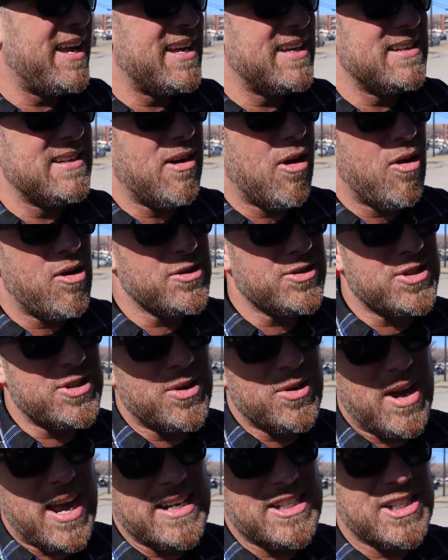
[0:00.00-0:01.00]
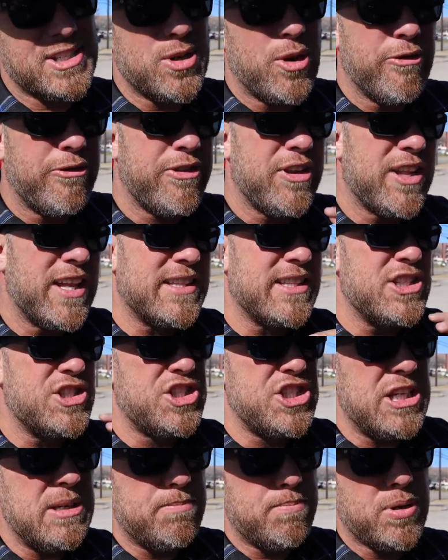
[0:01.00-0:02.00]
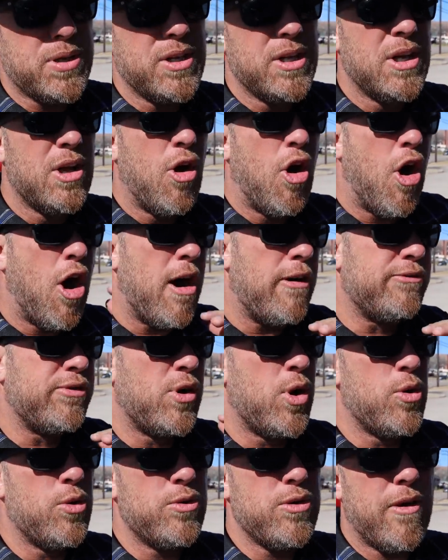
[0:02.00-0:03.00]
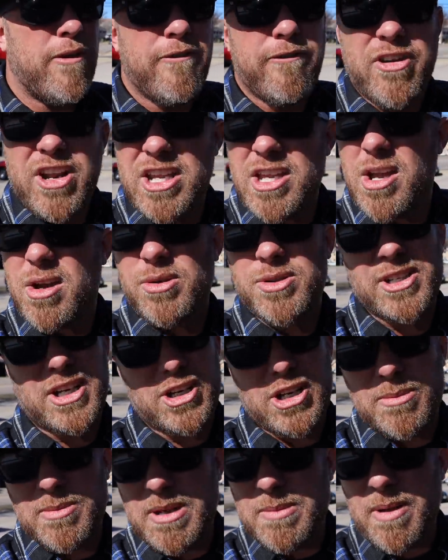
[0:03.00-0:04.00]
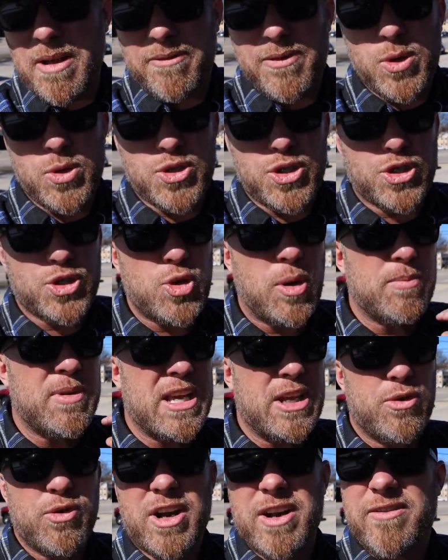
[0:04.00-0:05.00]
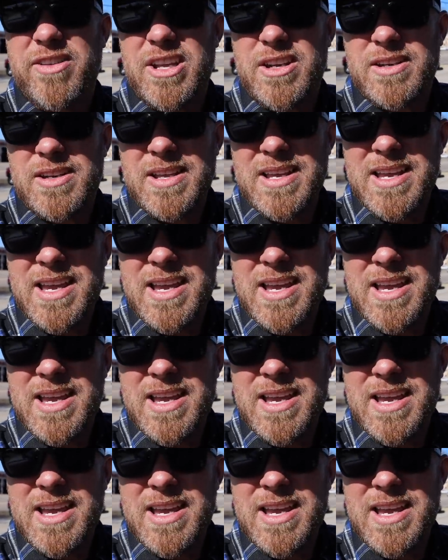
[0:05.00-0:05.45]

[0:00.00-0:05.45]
And also, I just don't feel like the Jeep off-road videos are gonna be in my future, so I'm getting rid of it.